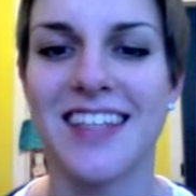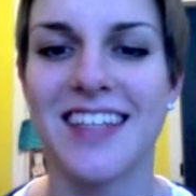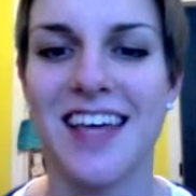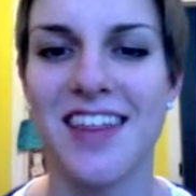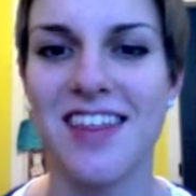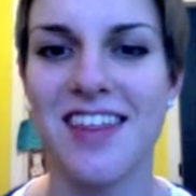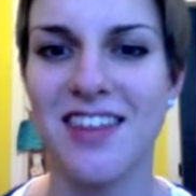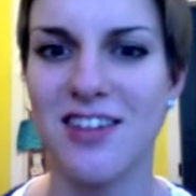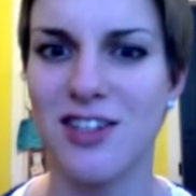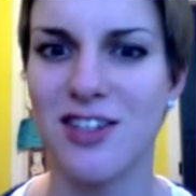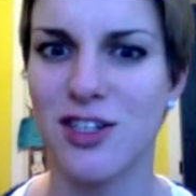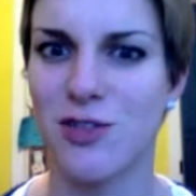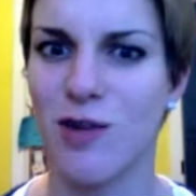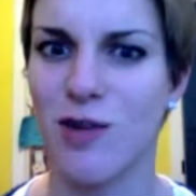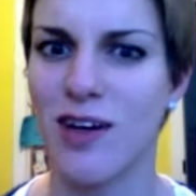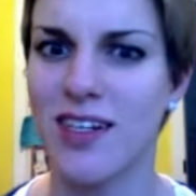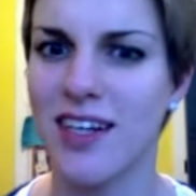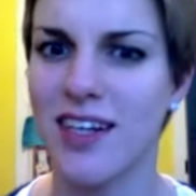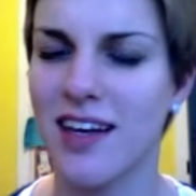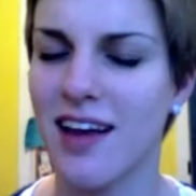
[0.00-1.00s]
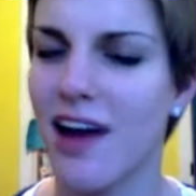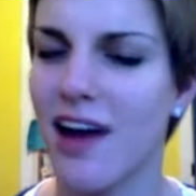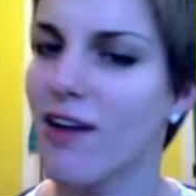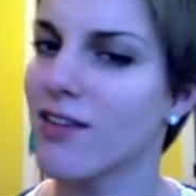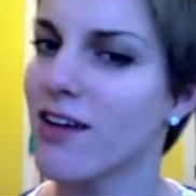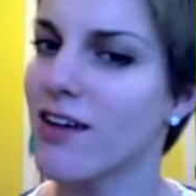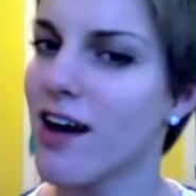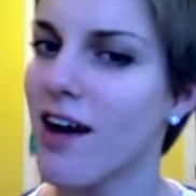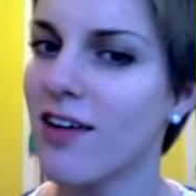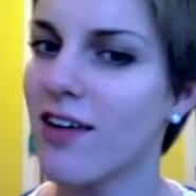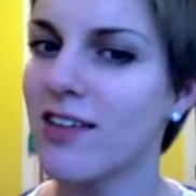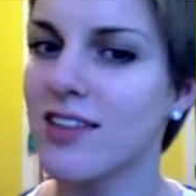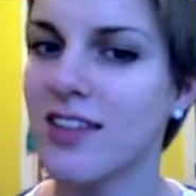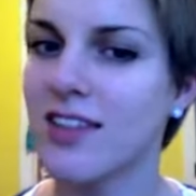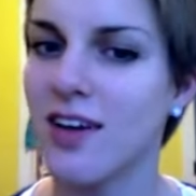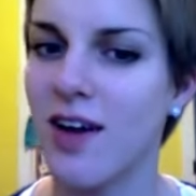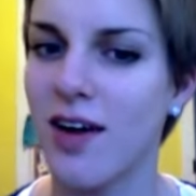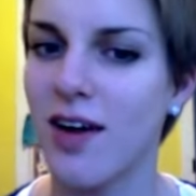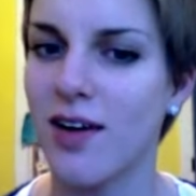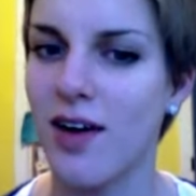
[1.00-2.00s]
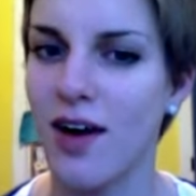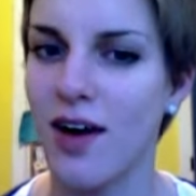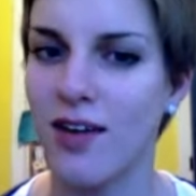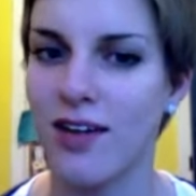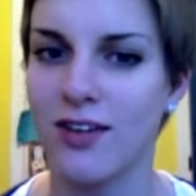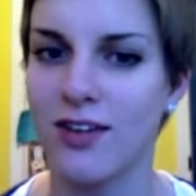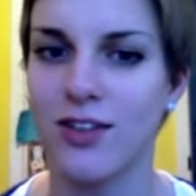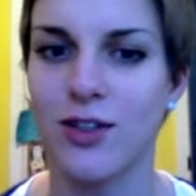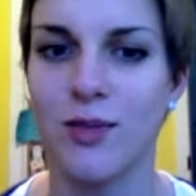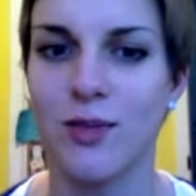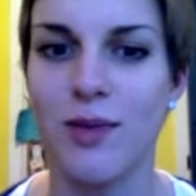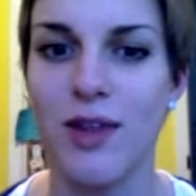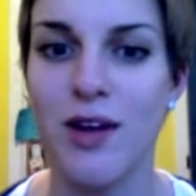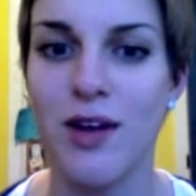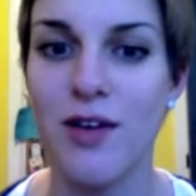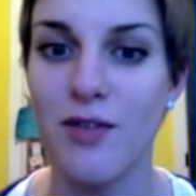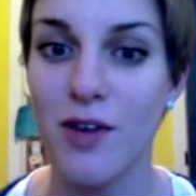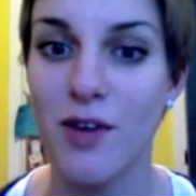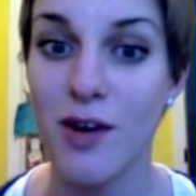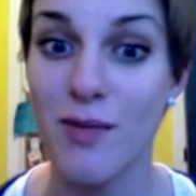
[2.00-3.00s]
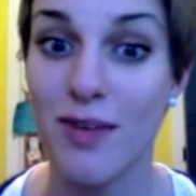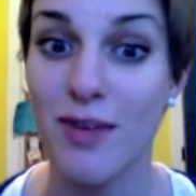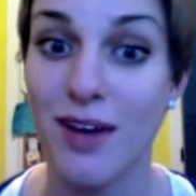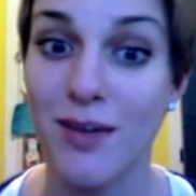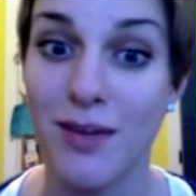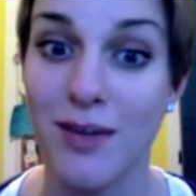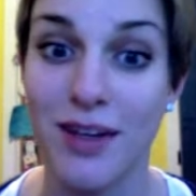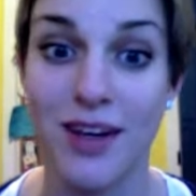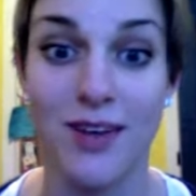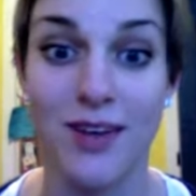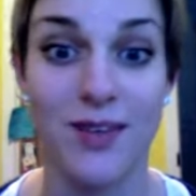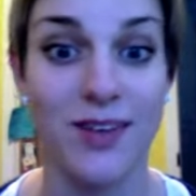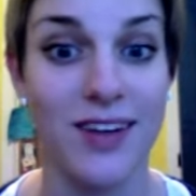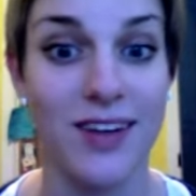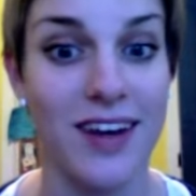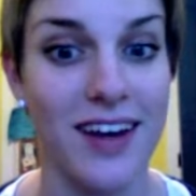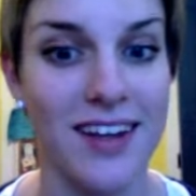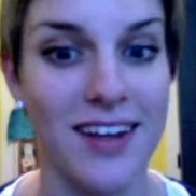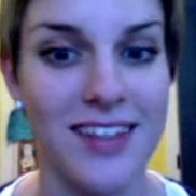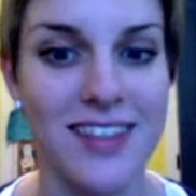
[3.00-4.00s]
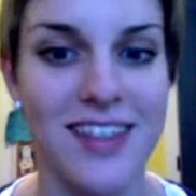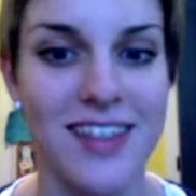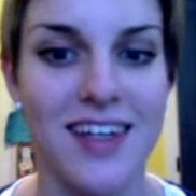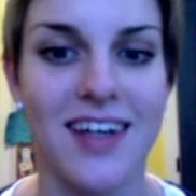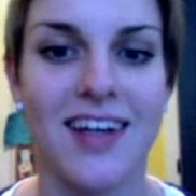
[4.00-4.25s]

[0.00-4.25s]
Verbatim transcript: I think they're just renting out their house, so I don't know how long she'll be there for. But that'll be like really nice.